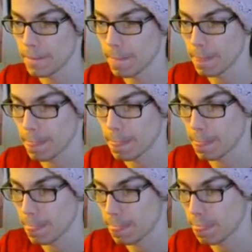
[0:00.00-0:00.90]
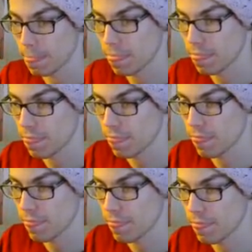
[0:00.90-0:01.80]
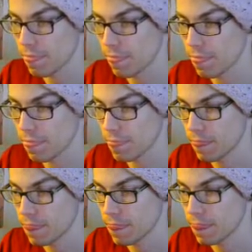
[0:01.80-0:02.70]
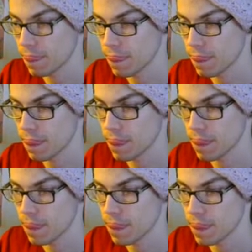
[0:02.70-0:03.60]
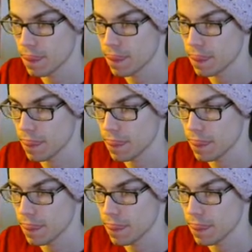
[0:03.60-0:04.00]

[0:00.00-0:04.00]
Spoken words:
Nothing is said.